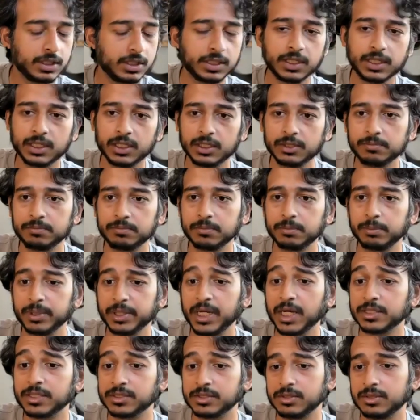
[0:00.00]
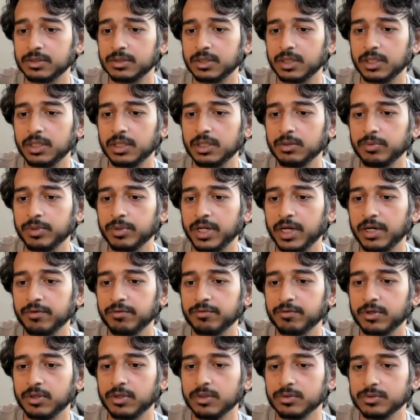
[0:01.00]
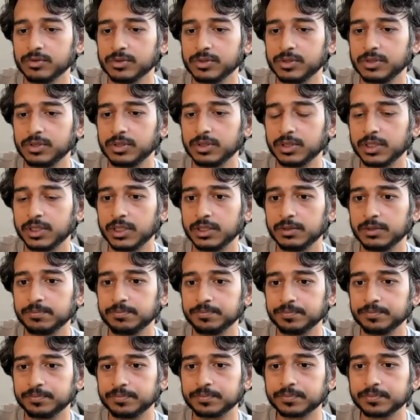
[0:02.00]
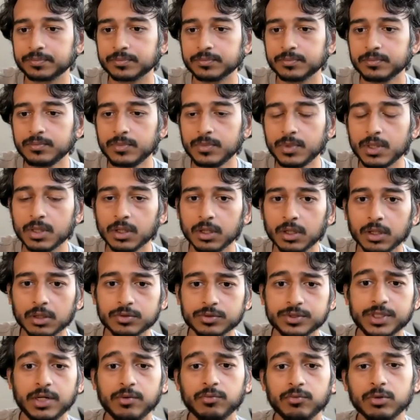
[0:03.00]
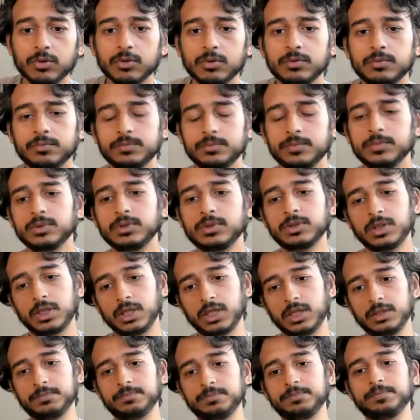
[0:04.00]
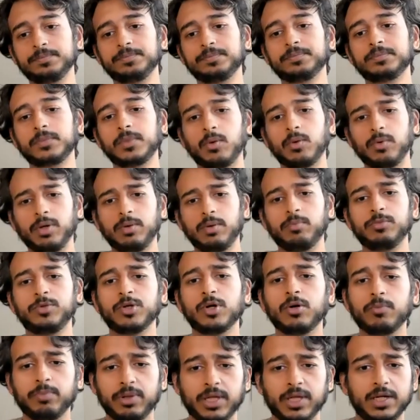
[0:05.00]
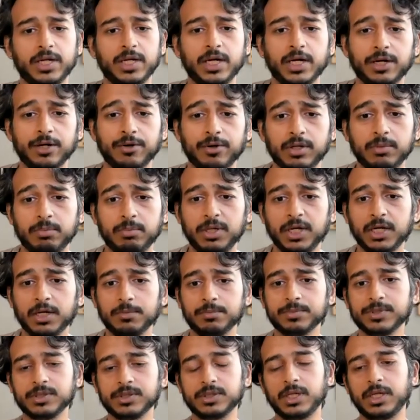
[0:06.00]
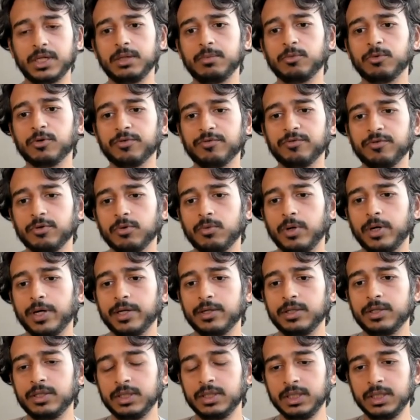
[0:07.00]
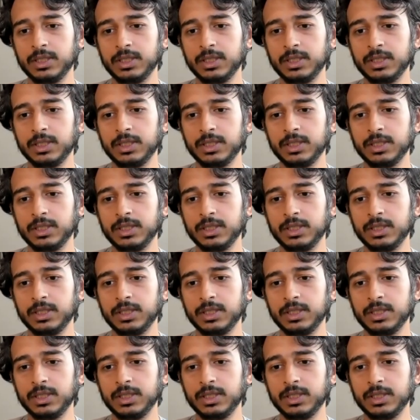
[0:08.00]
But yes, we have closed that role. And we don't plan to hire any PMs anymore for a while.